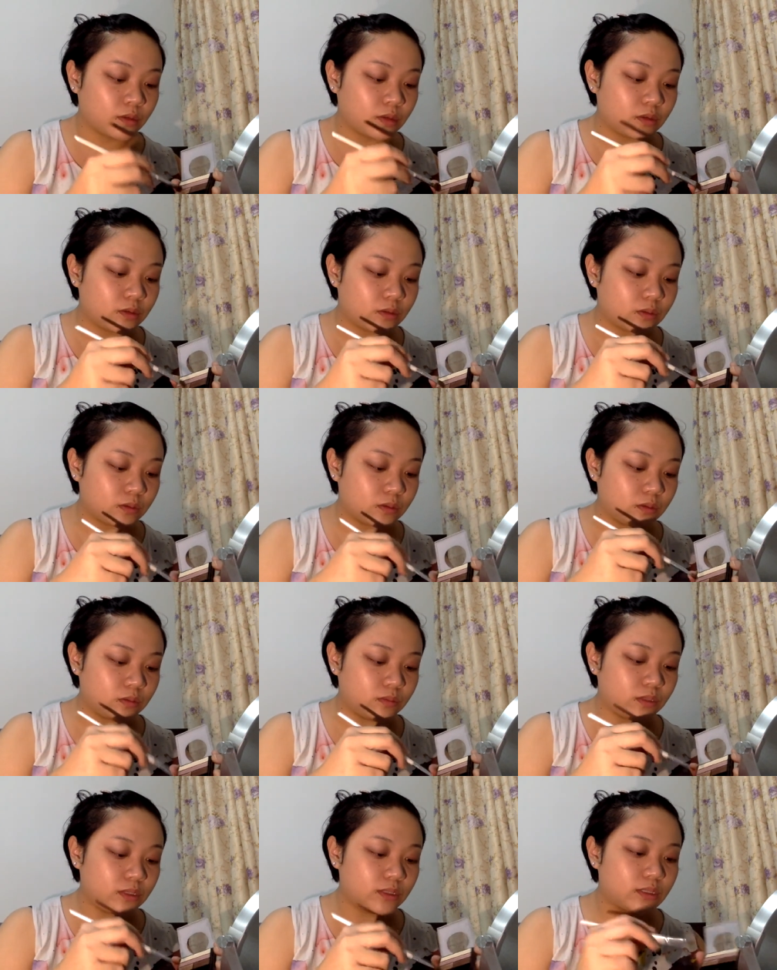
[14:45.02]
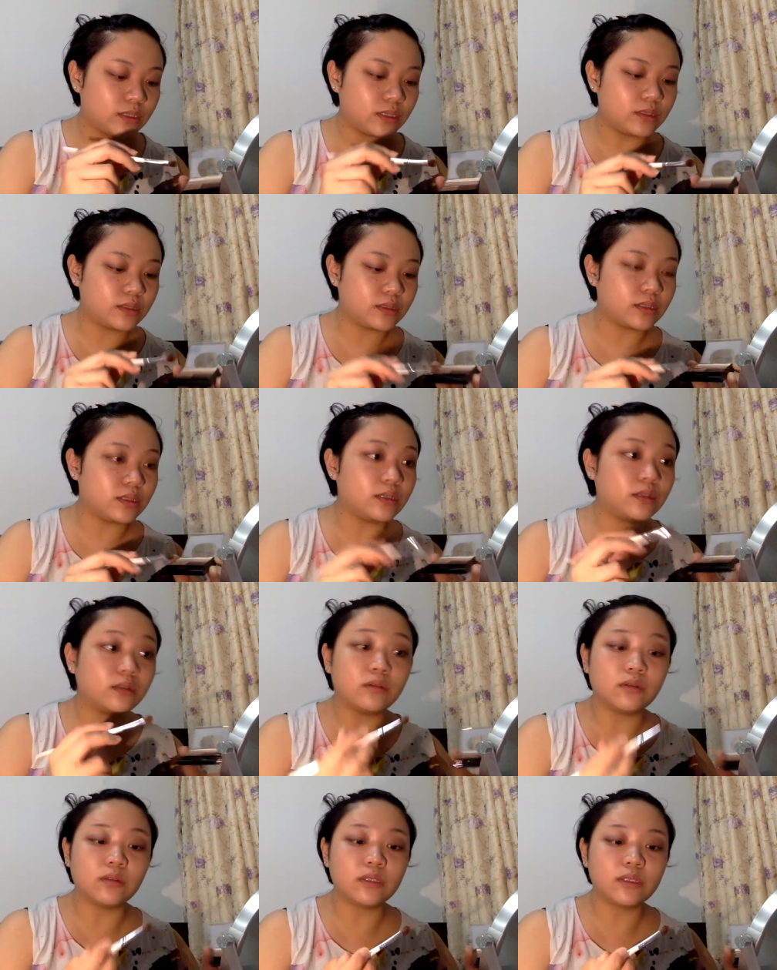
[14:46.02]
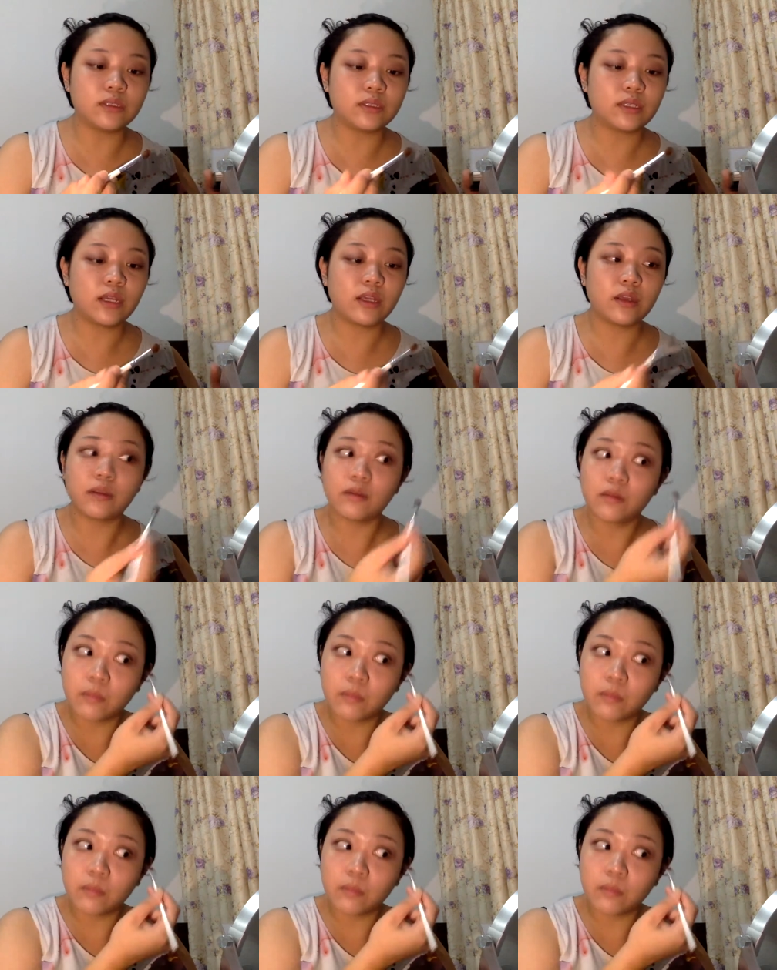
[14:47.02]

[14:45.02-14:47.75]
So once that's done on the side,